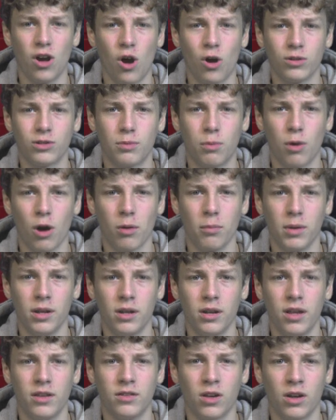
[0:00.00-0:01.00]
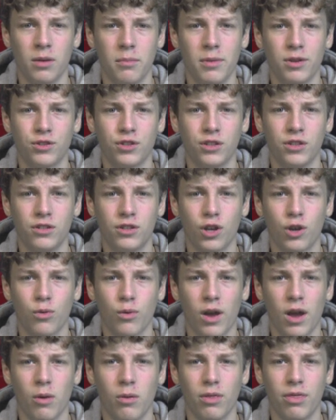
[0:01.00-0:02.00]
department is on a mission to
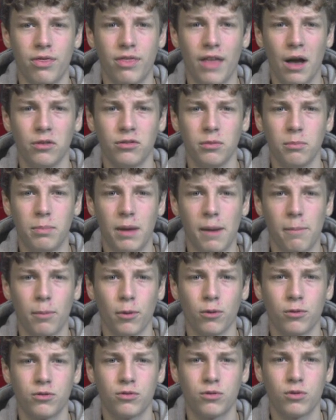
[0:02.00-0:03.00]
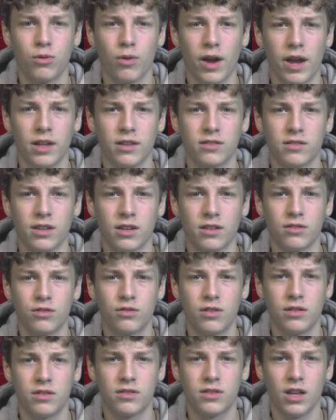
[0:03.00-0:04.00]
create 1,000 paper cranes to
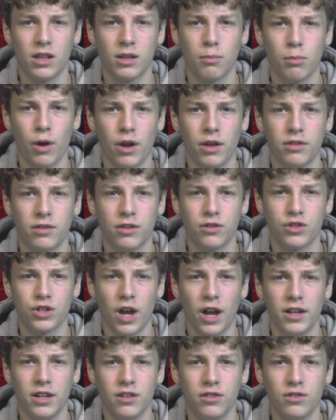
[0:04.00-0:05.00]
celebrate the Chinese New